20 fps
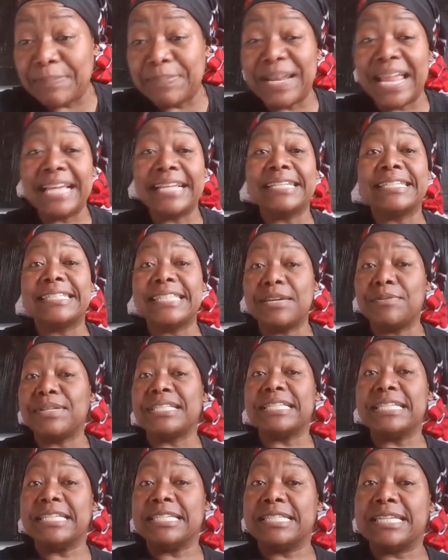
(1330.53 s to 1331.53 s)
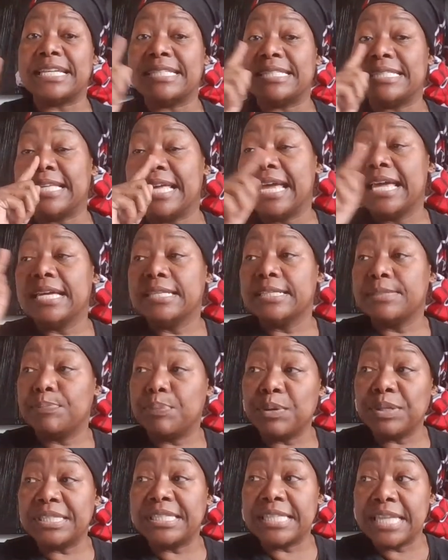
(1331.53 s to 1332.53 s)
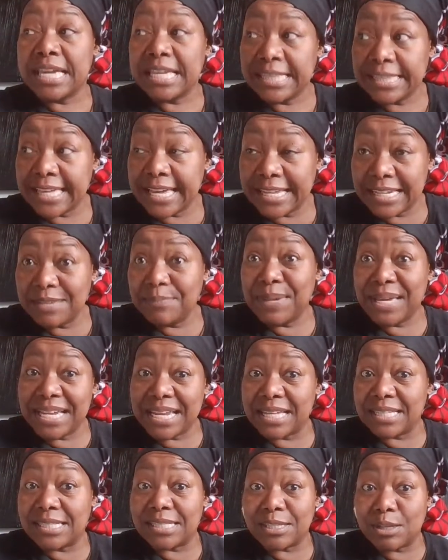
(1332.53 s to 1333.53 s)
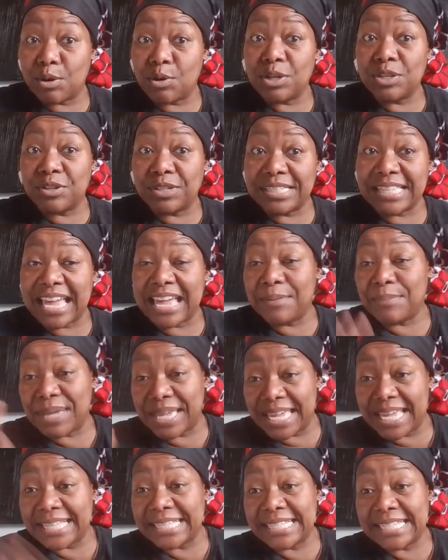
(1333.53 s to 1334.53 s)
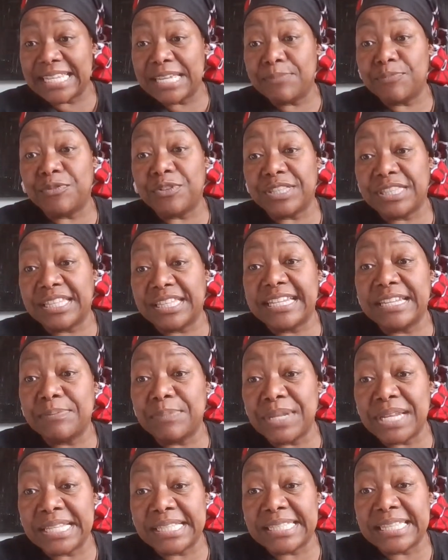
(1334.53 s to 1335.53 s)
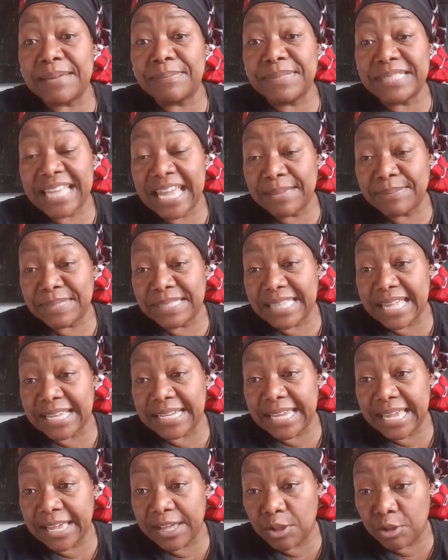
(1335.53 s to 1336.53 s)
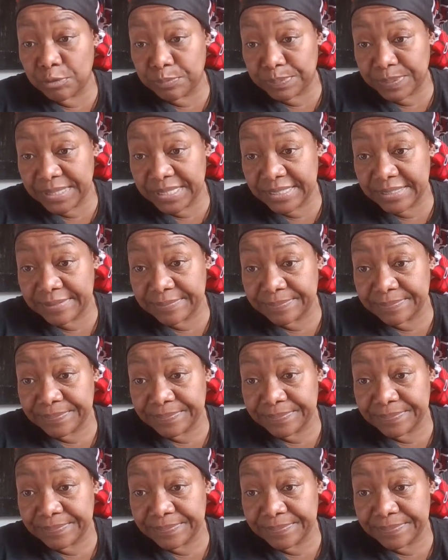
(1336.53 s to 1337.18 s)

Like, seriously, just put 30 minutes on your timer and sleep for 30 minutes. Sometimes that helps.